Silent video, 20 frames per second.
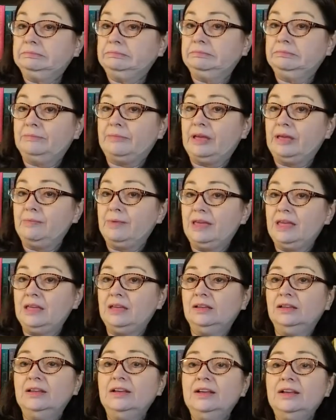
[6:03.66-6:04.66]
maybe?
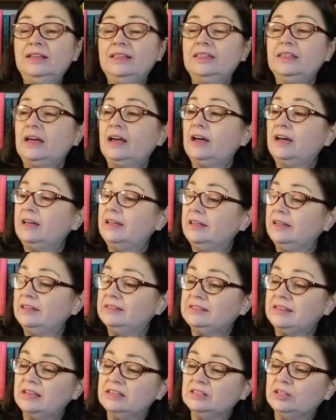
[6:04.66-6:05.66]
It
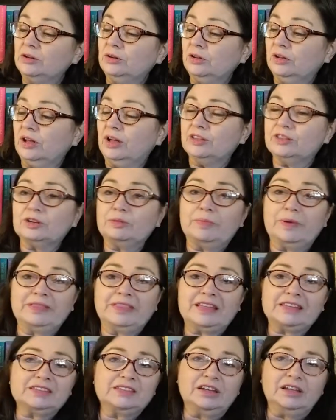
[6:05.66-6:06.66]
says local author, but
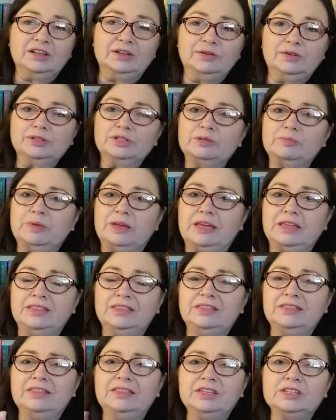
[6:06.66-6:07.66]
that's not local to me.
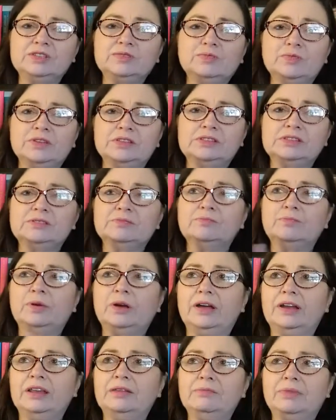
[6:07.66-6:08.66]
This was
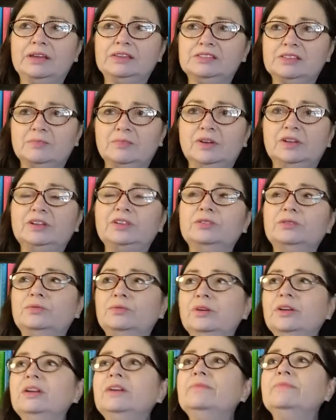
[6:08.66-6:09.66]
brought in by someone who
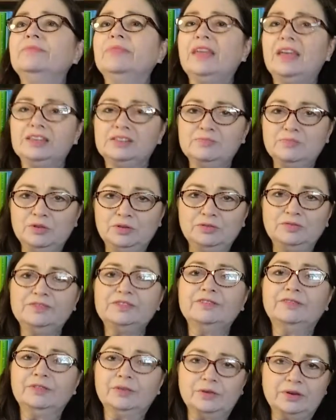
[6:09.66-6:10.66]
has moved to
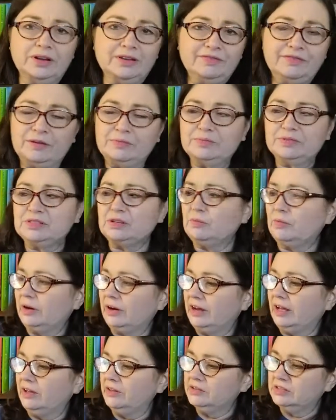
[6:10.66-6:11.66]
Florida from somewhere
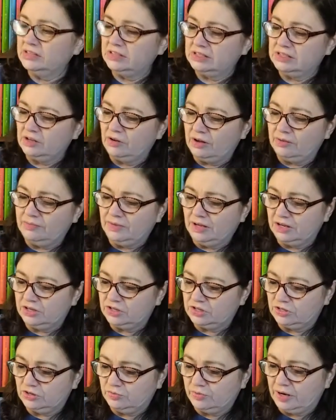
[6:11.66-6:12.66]
else, so I'm not
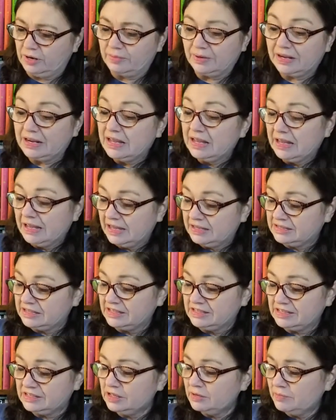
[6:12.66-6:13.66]
sure where. But it says
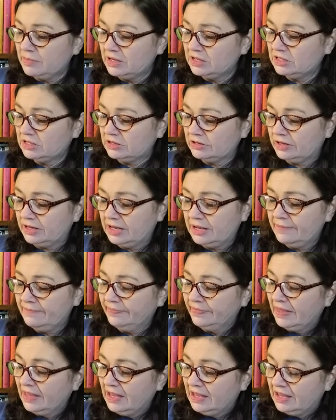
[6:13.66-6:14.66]
it's a mystery.
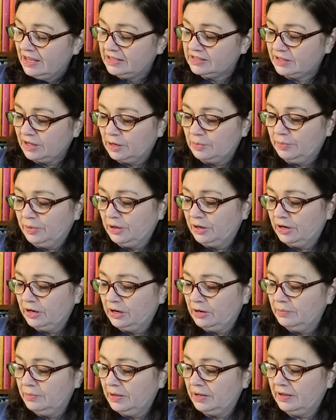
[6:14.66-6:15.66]
It's got a
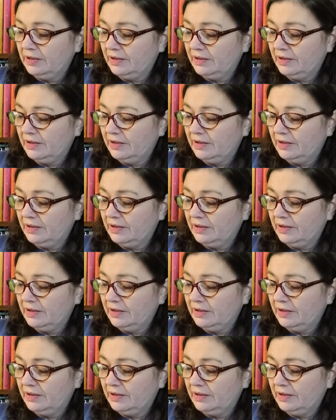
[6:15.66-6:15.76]
blurb